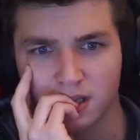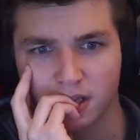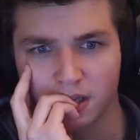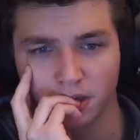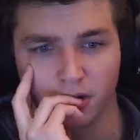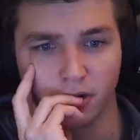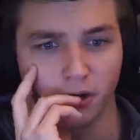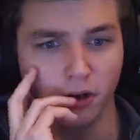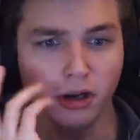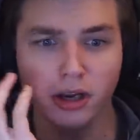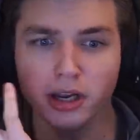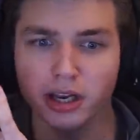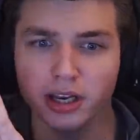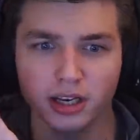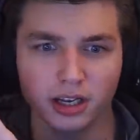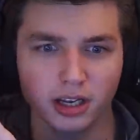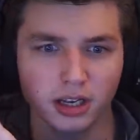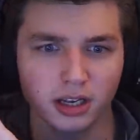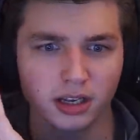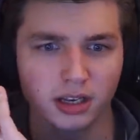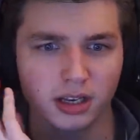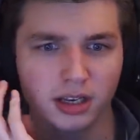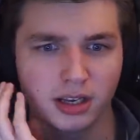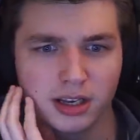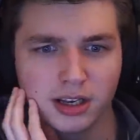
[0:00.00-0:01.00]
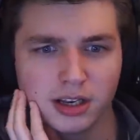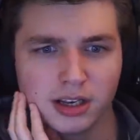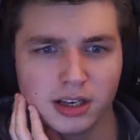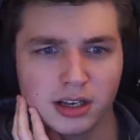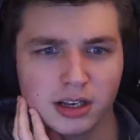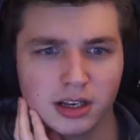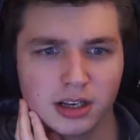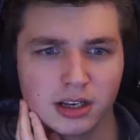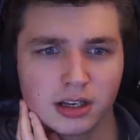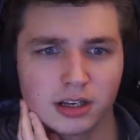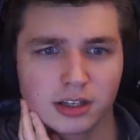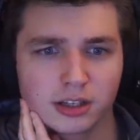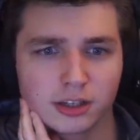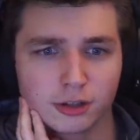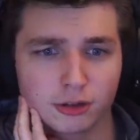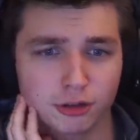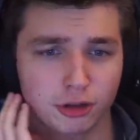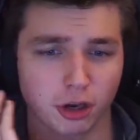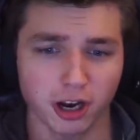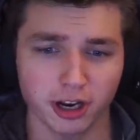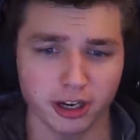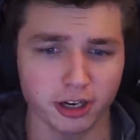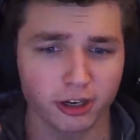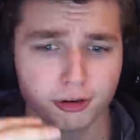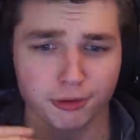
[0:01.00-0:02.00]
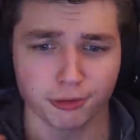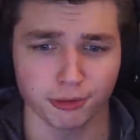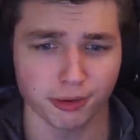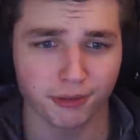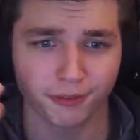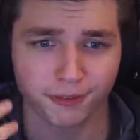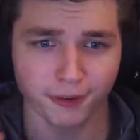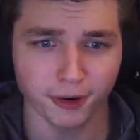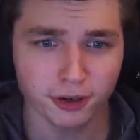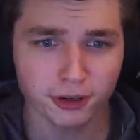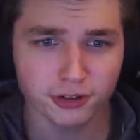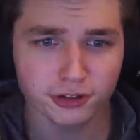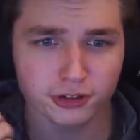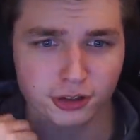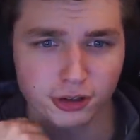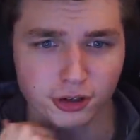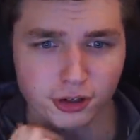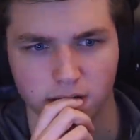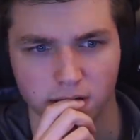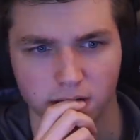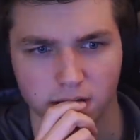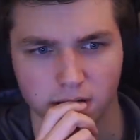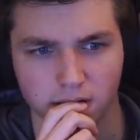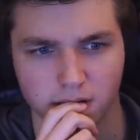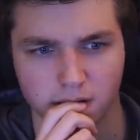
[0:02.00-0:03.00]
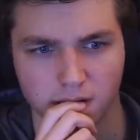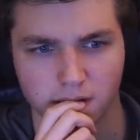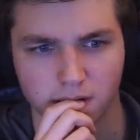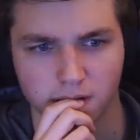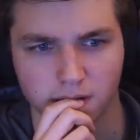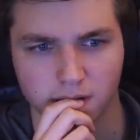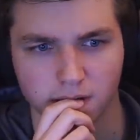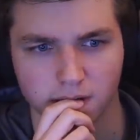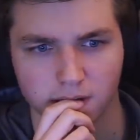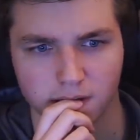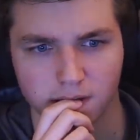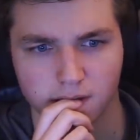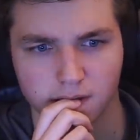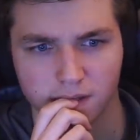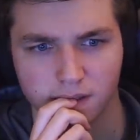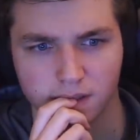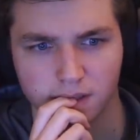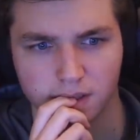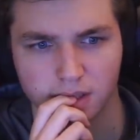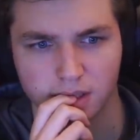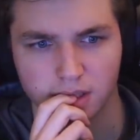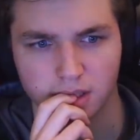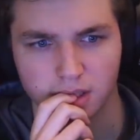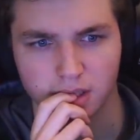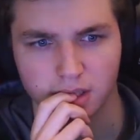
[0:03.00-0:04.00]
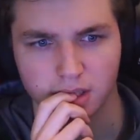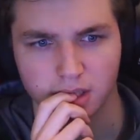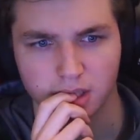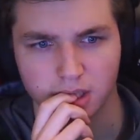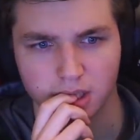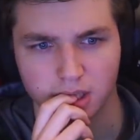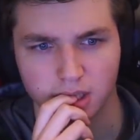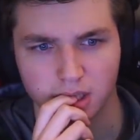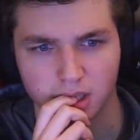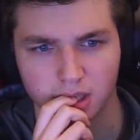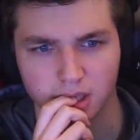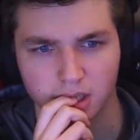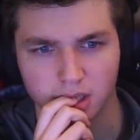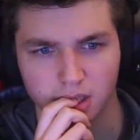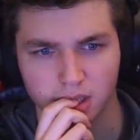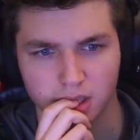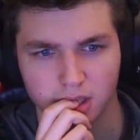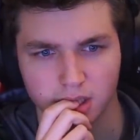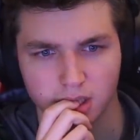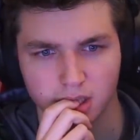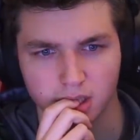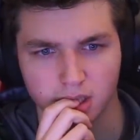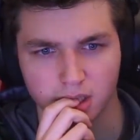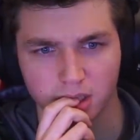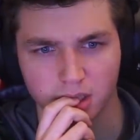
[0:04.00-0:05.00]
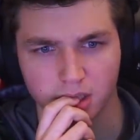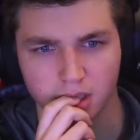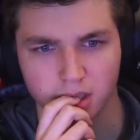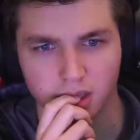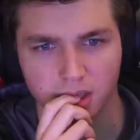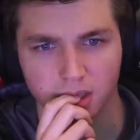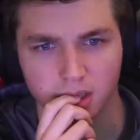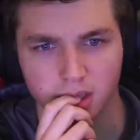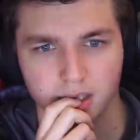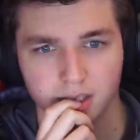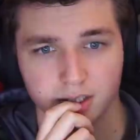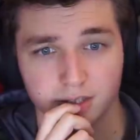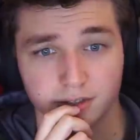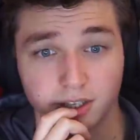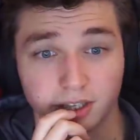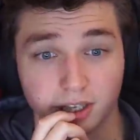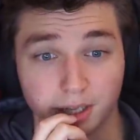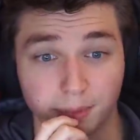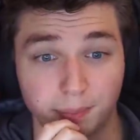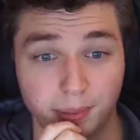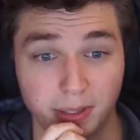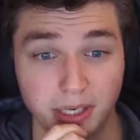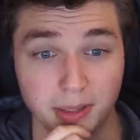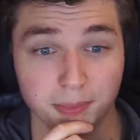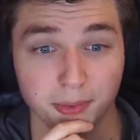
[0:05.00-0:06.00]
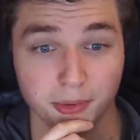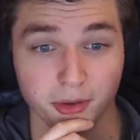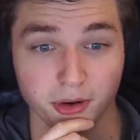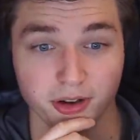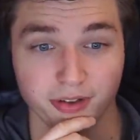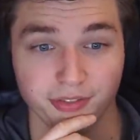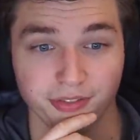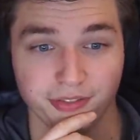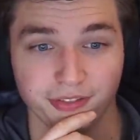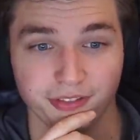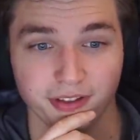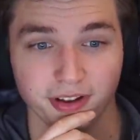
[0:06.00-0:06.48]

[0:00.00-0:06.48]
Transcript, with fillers: Good! You're trying to do reversal! Thank To the people of...